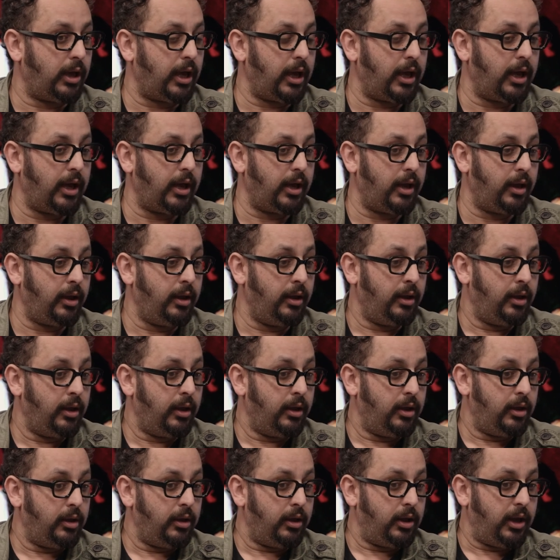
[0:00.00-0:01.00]
Uh,
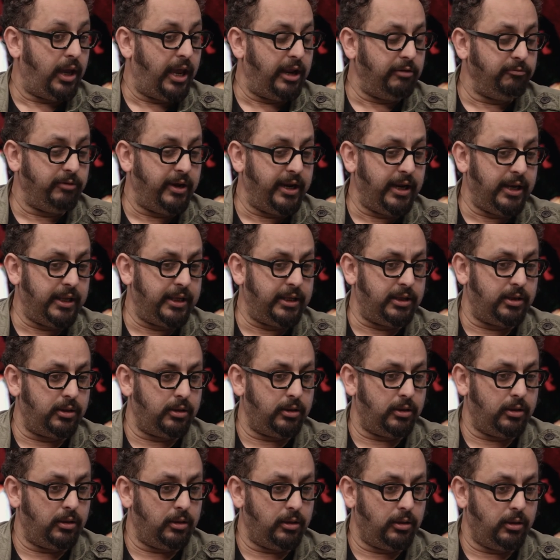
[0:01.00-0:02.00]
and
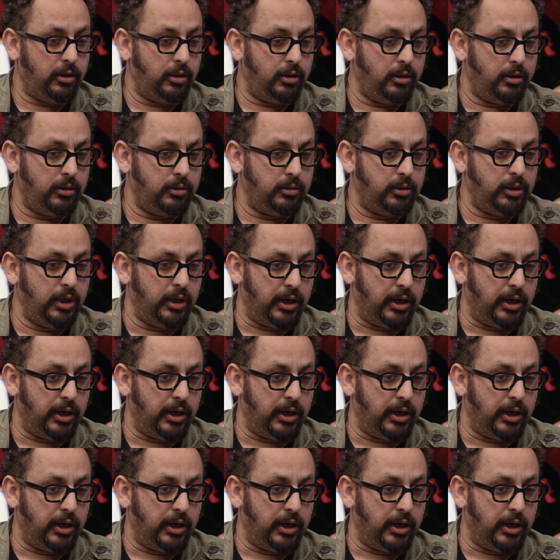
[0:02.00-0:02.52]
really,